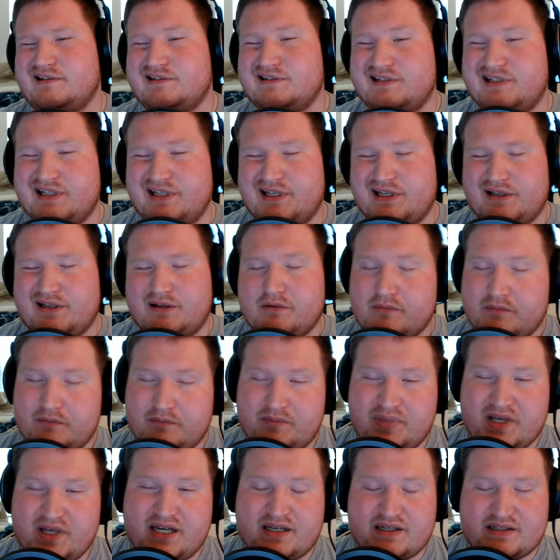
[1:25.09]
The
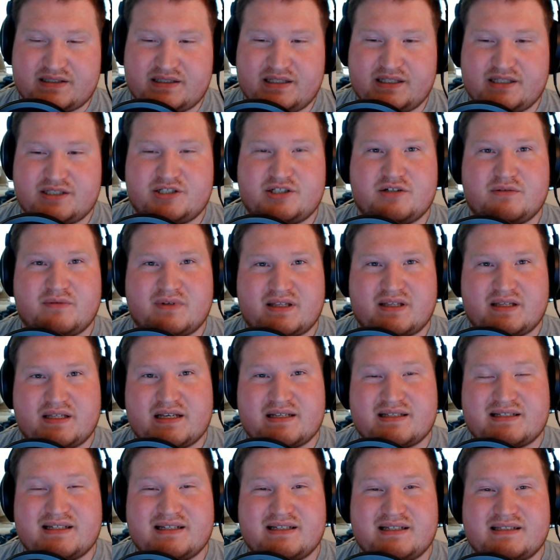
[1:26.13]
biggest issue with
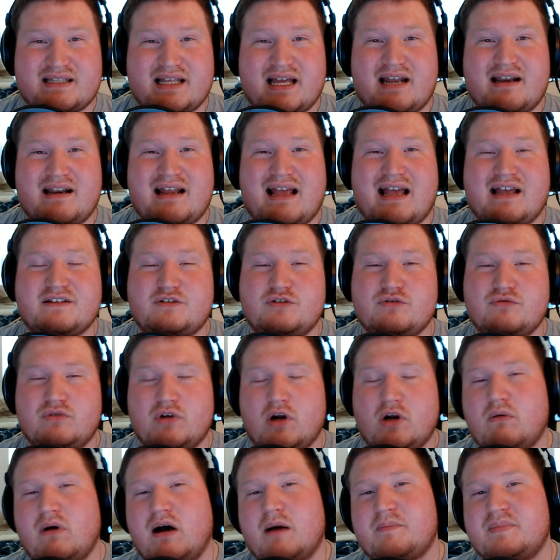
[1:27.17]
this is that as you
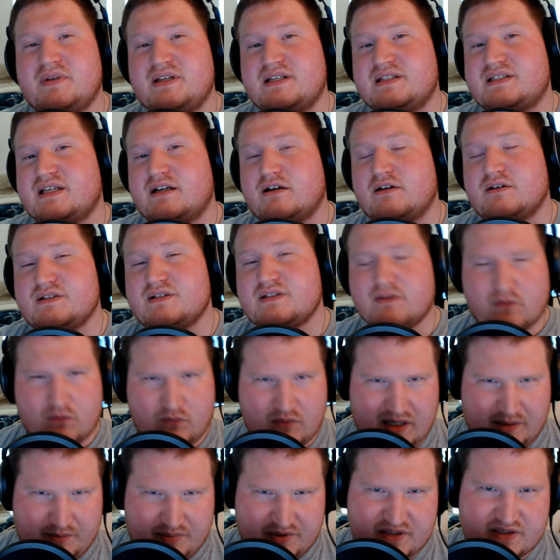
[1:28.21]
go up in tiers,
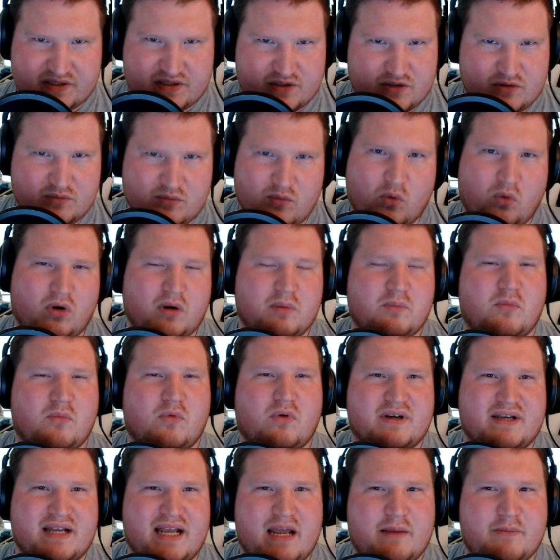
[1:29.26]
weapons do more and more
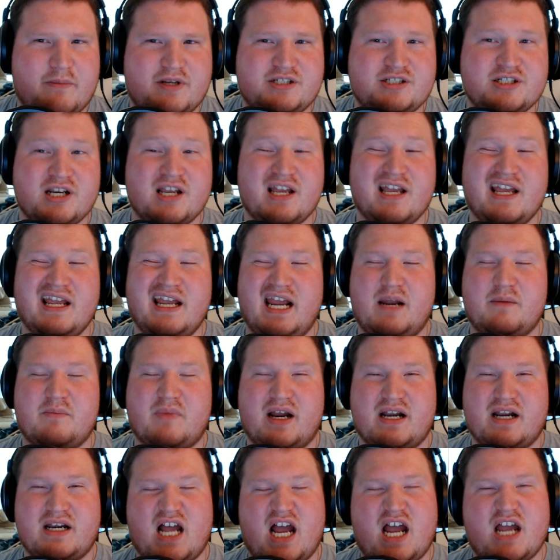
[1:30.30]
damage, and by
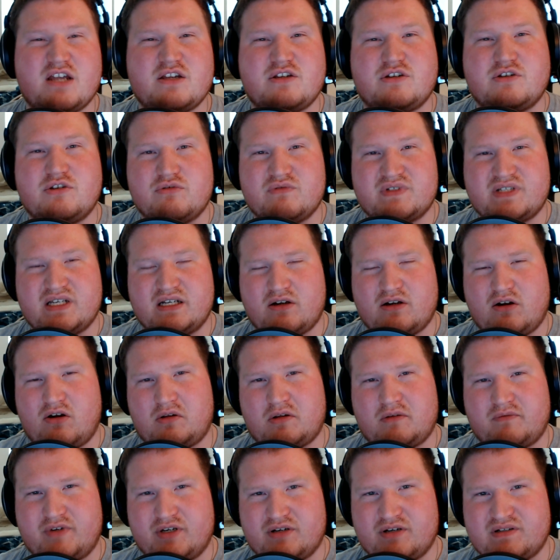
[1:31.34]
not using all
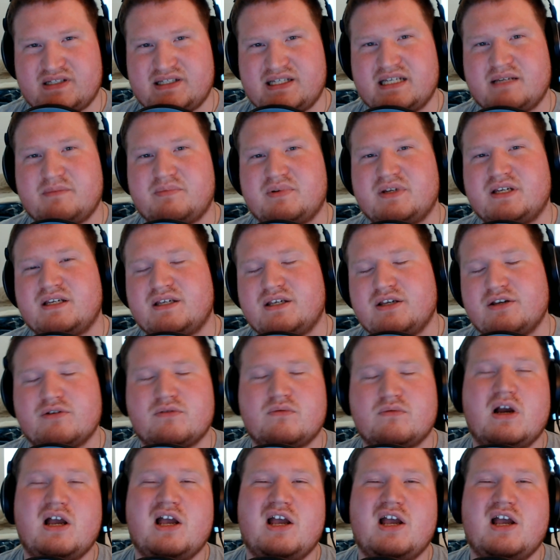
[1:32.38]
of your CPU,